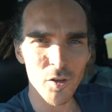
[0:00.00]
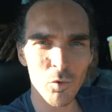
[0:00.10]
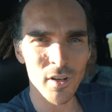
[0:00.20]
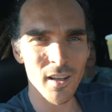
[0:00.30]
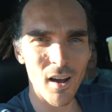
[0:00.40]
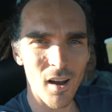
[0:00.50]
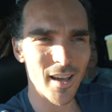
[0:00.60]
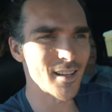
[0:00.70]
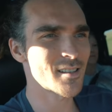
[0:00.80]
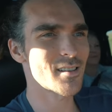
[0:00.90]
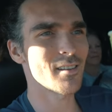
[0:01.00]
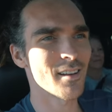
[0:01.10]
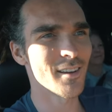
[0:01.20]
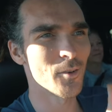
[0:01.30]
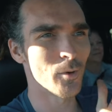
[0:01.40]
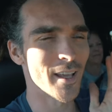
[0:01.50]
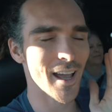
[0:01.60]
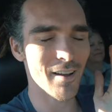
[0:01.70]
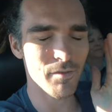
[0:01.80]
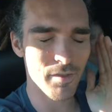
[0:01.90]
Good morning, guys. We
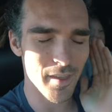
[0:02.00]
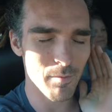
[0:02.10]
have